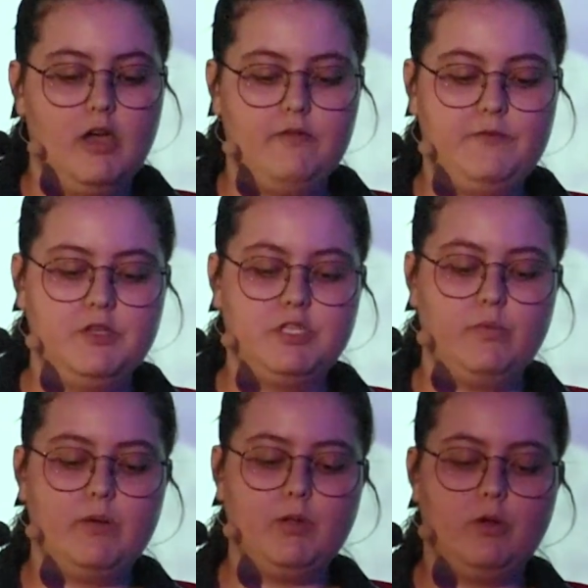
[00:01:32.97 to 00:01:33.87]
a future
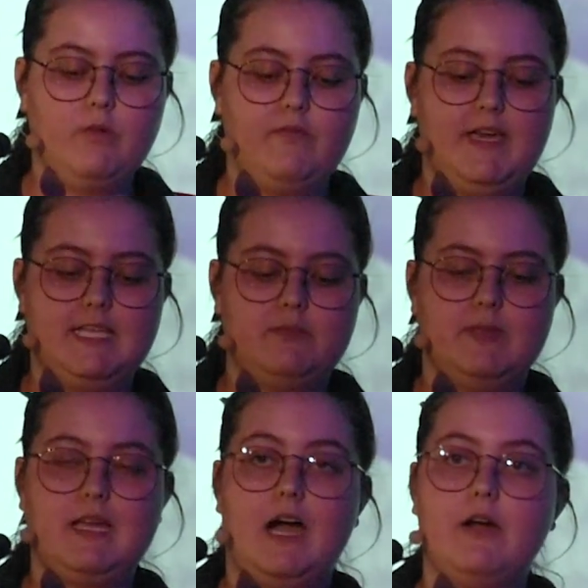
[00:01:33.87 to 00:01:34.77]
we will all face
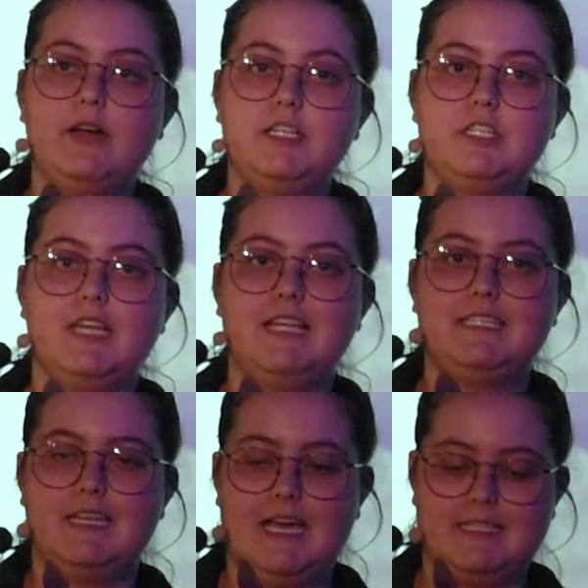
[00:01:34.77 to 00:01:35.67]
with courage and
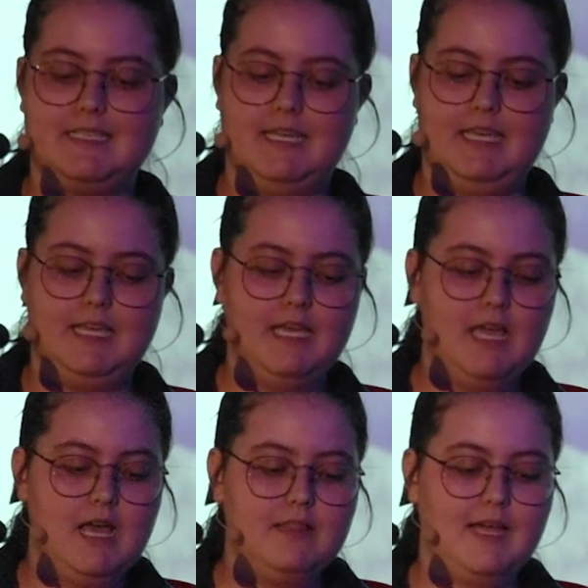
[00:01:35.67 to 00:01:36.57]
tenacity,
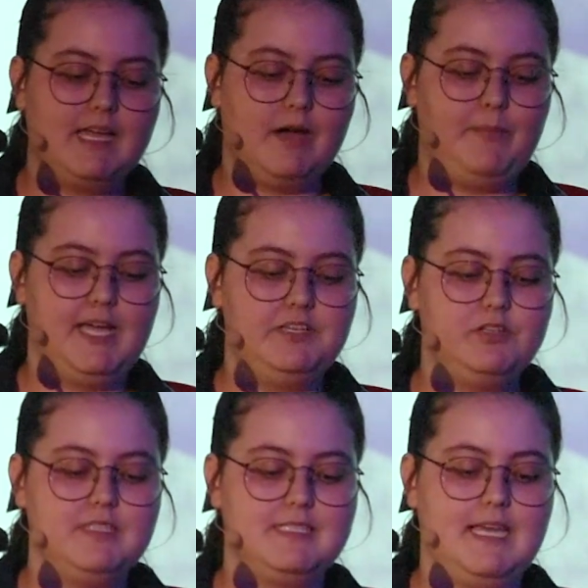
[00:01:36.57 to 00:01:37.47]
like our
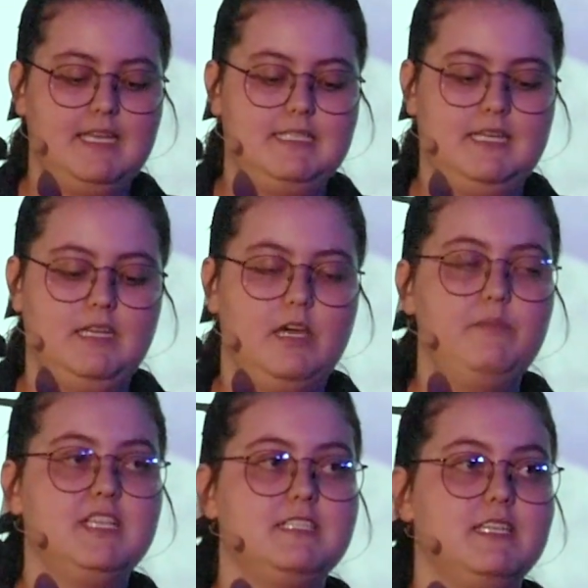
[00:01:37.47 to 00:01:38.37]
patron saint did
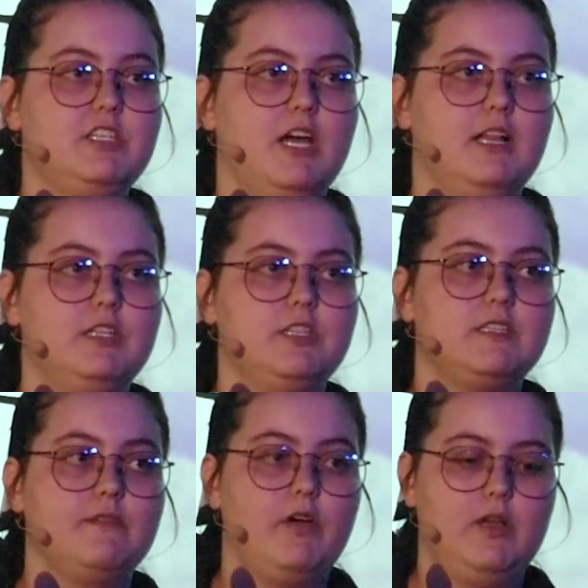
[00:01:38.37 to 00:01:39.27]
amidst the
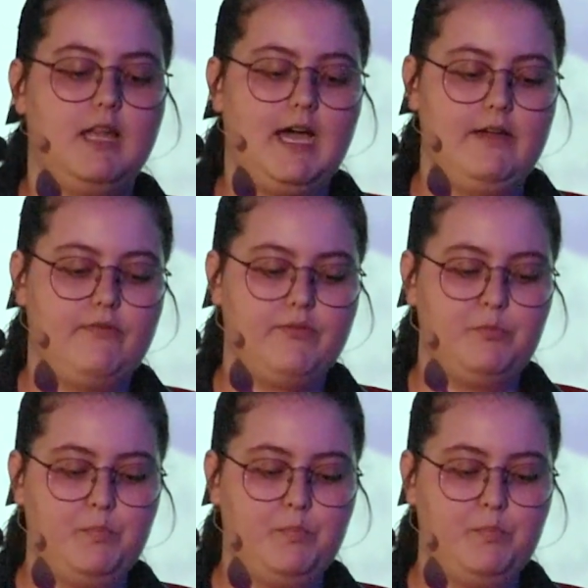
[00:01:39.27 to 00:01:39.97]
challenges of her life.